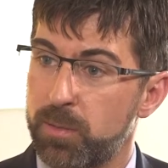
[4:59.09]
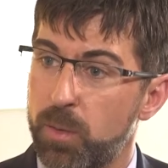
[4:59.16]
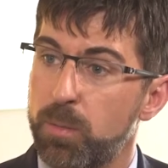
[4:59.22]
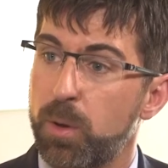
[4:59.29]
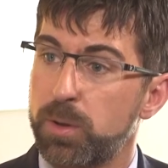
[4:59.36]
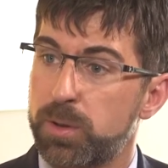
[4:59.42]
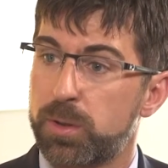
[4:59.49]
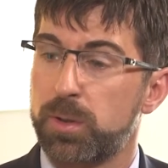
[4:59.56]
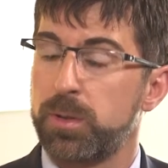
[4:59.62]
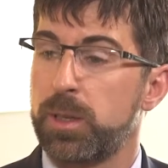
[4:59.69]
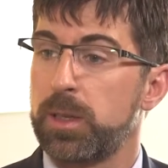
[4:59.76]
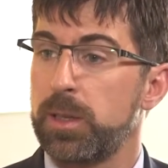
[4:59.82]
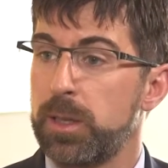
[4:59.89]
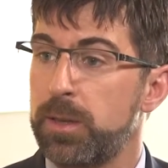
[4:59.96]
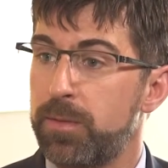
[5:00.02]
and will most
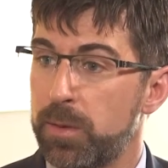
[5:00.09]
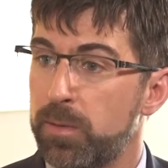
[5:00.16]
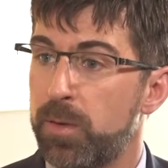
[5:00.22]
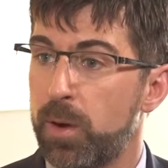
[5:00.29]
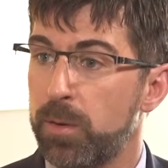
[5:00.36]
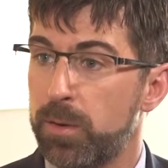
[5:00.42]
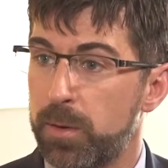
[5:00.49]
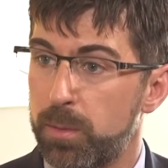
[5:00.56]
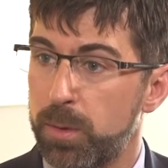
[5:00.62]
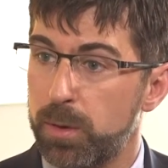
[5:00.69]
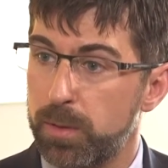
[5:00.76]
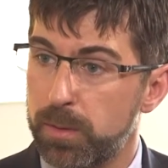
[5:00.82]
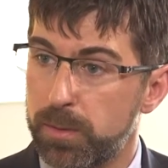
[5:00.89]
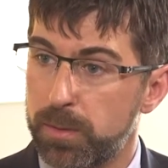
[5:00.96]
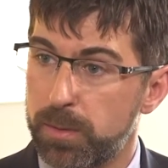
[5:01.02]
certainly leave you
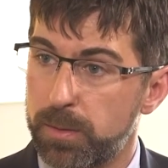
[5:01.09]
vulnerable.